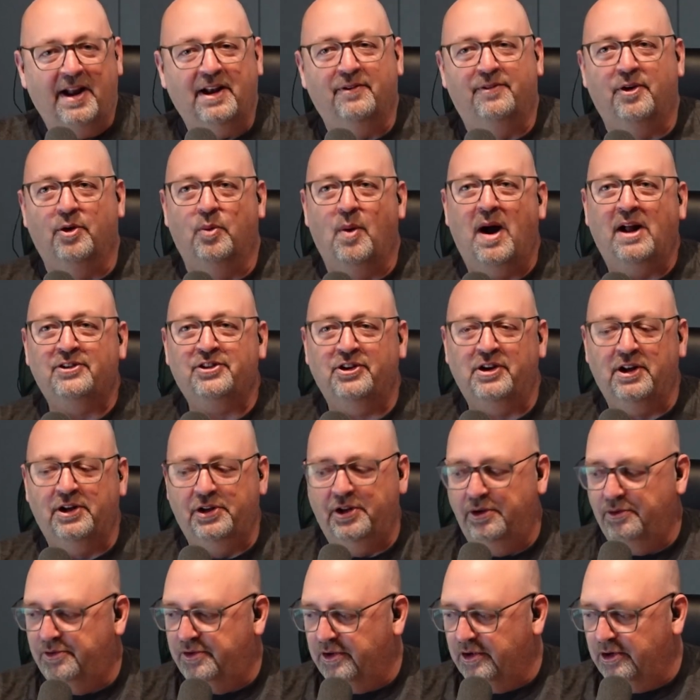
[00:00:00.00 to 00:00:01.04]
you're watching on
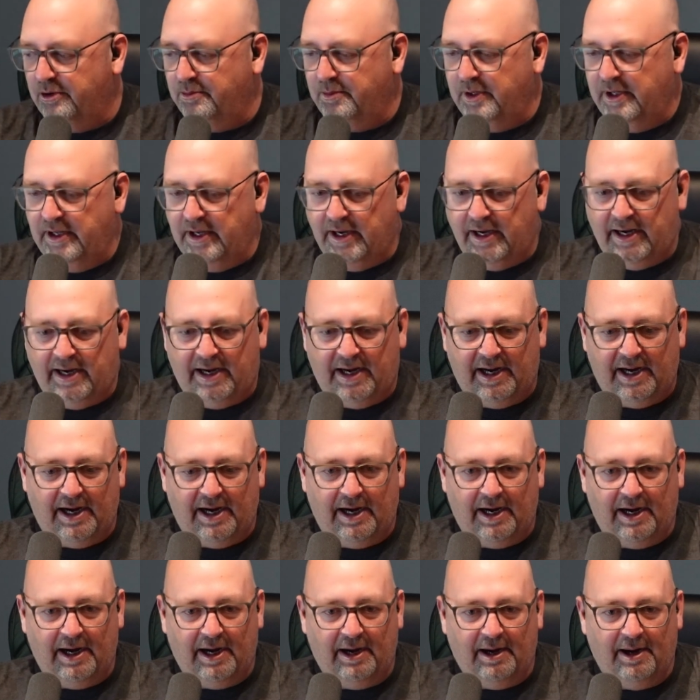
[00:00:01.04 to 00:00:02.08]
YouTube,
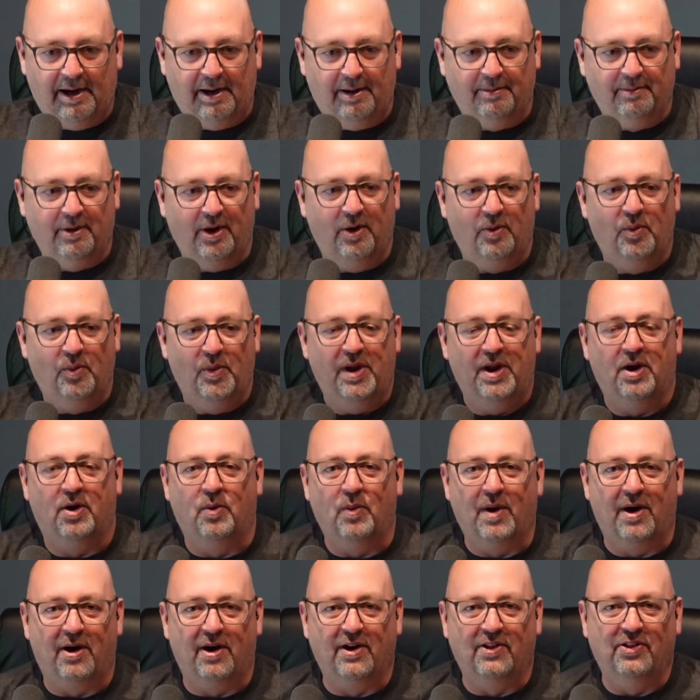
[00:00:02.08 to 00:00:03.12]
we are
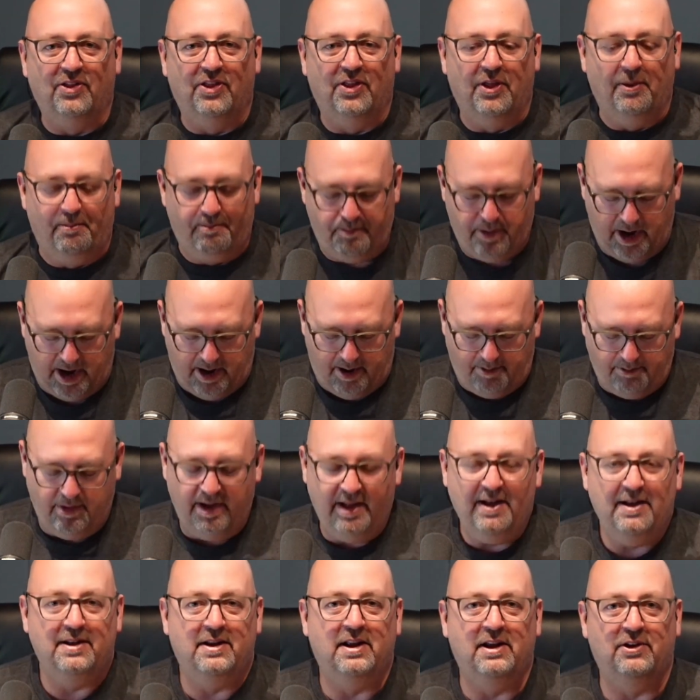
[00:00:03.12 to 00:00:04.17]
wearing the bum
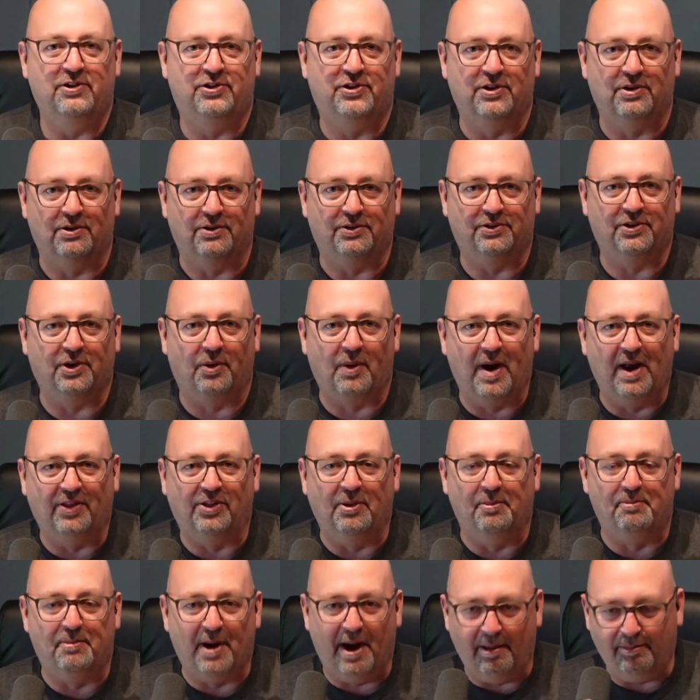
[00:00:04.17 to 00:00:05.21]
T-shirts. All right, the
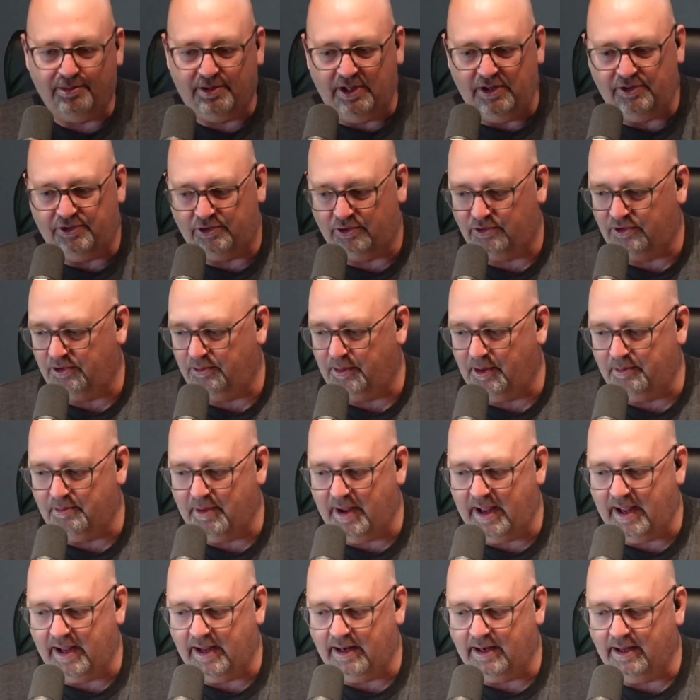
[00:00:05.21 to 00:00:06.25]
bum T-shirts have been
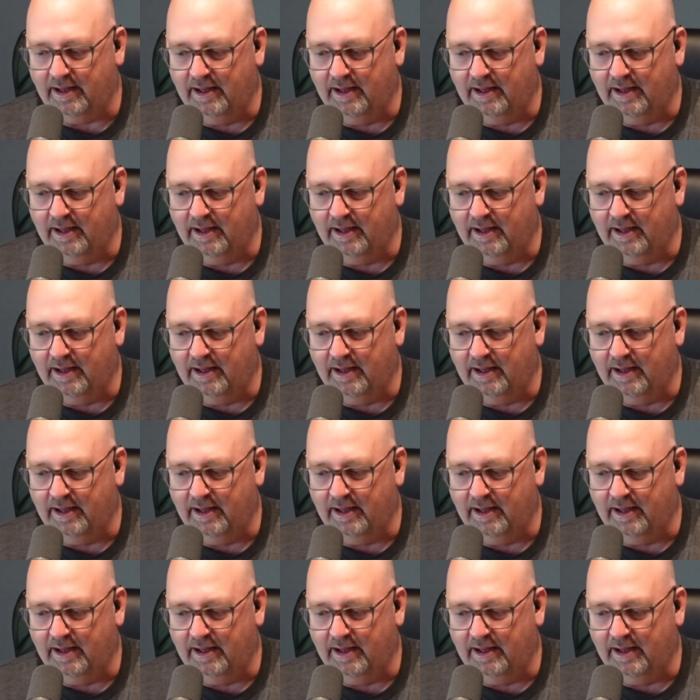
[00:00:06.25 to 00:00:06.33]
made.